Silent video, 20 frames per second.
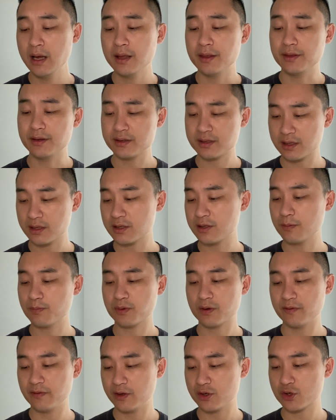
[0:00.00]
This is the
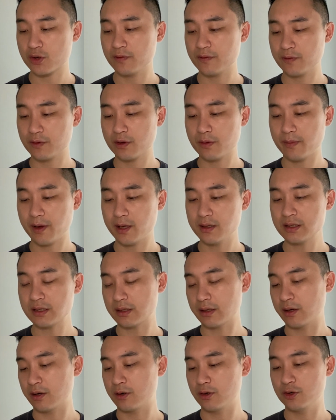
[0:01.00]
provision for the
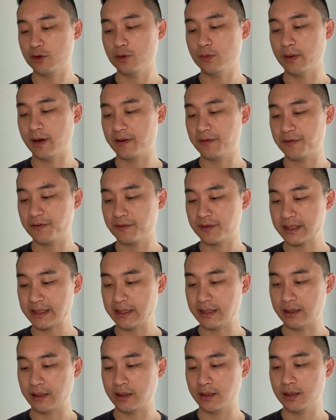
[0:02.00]
manslayer, who by
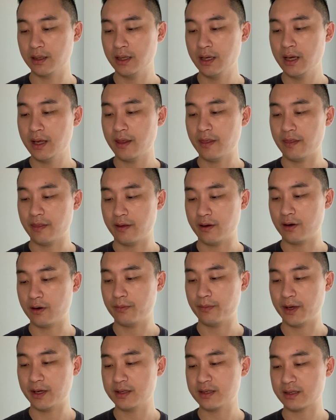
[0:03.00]
fleeing there
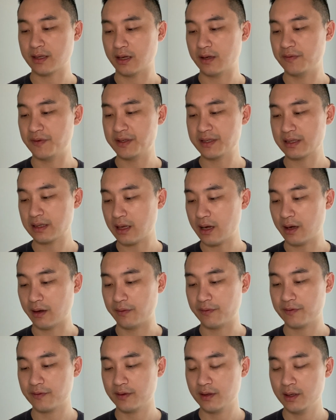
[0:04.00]
may save his
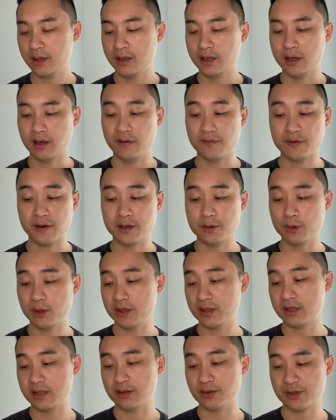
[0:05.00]
life. If anyone
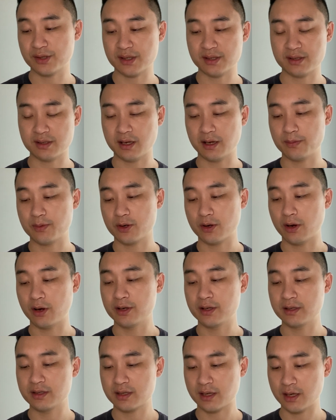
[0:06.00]
kills his neighbor
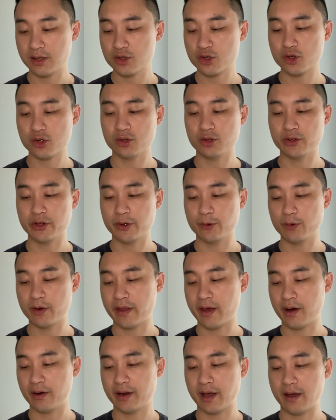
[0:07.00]
unintentionally
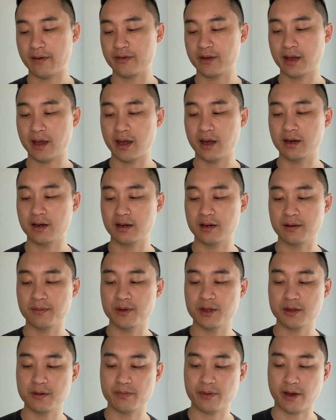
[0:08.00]
without having hated him
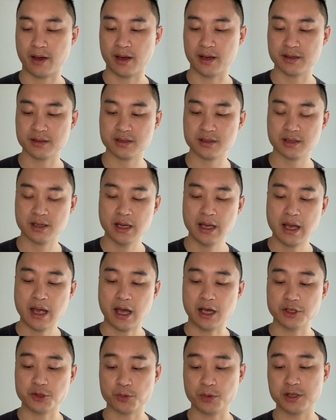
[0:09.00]
in the past,
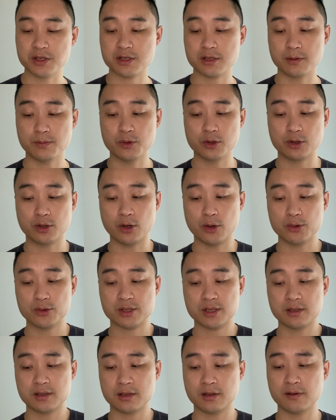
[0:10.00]
as when someone goes
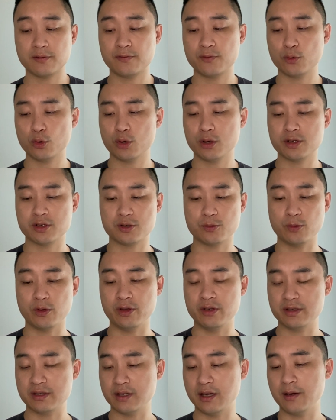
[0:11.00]
into the forest with
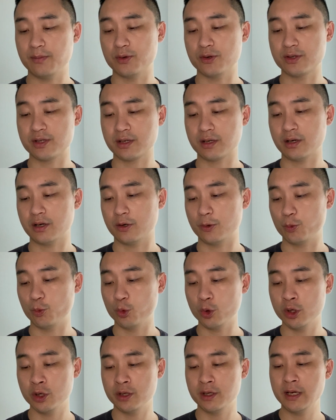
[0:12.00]
his neighbor to cut
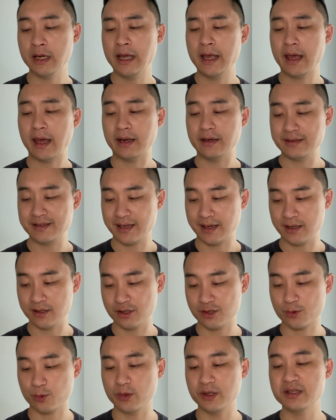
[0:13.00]
wood, and his hand
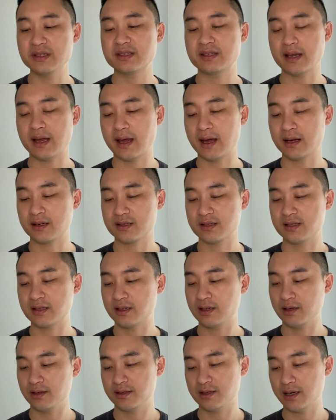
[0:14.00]
swings the axe to
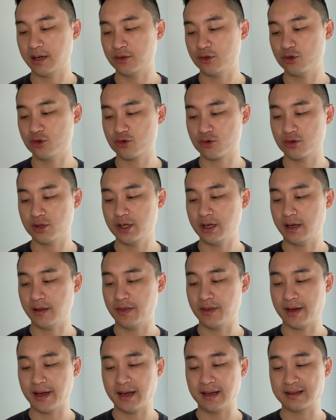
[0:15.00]
cut down a tree,
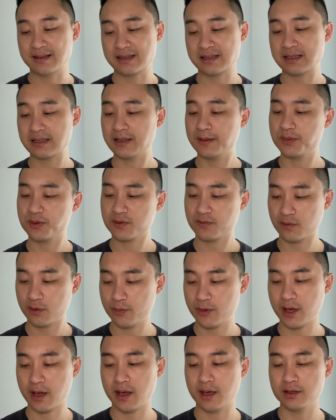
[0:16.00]
and the head slips from
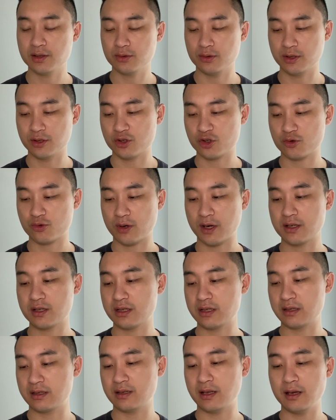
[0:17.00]
the handle and strikes
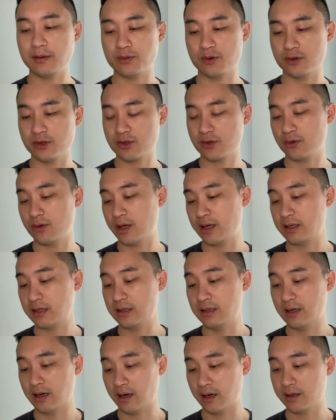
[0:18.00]
his neighbor so that he
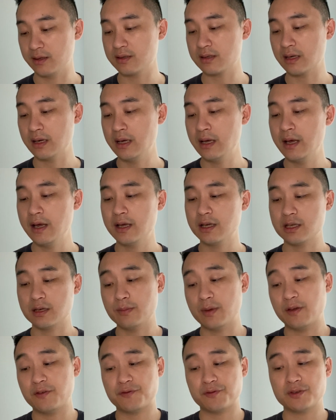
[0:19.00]
dies, he
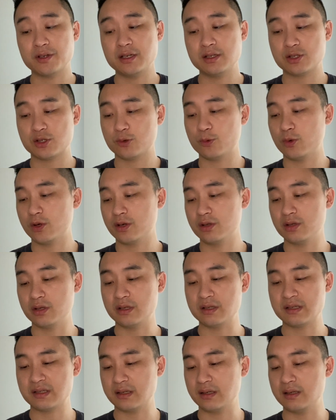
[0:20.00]
may flee to one of
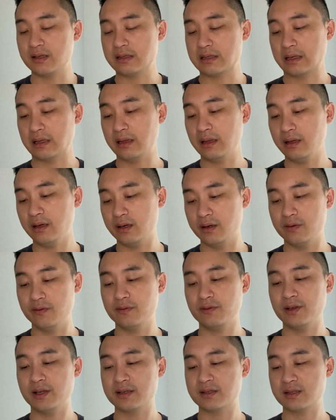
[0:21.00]
these cities and
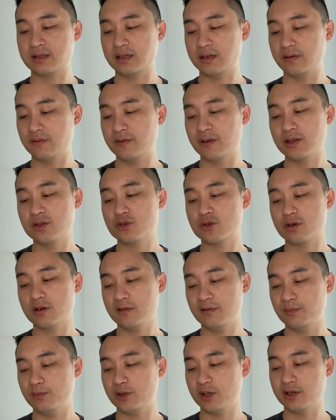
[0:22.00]
live, lest the avenger
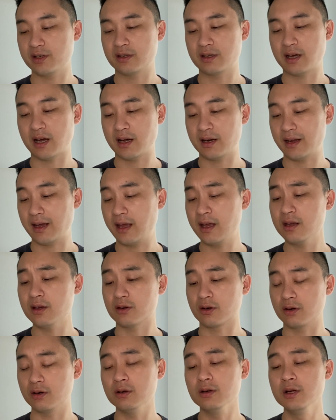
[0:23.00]
of blood in hot
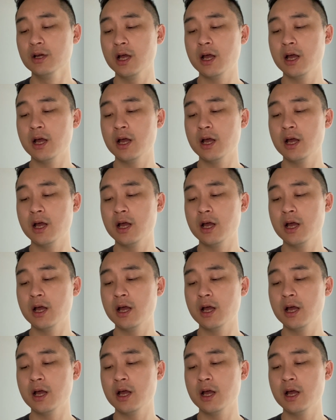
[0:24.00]
anger